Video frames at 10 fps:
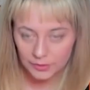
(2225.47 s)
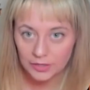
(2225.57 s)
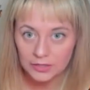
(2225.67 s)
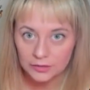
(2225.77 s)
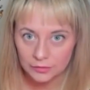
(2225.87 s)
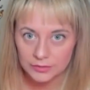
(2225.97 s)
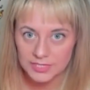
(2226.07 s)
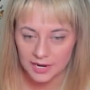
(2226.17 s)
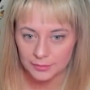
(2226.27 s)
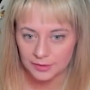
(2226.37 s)
are in a cold
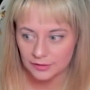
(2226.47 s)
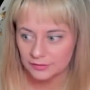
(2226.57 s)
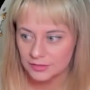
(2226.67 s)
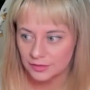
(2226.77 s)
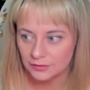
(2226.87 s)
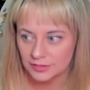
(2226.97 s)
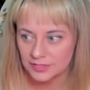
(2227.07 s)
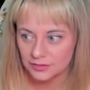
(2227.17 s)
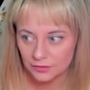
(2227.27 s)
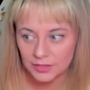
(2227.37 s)
snap though, so it's
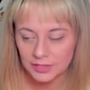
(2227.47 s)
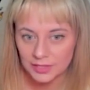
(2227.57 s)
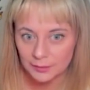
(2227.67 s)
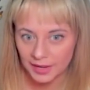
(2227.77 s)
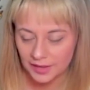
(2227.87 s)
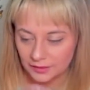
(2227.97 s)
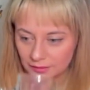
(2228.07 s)
going to get bad.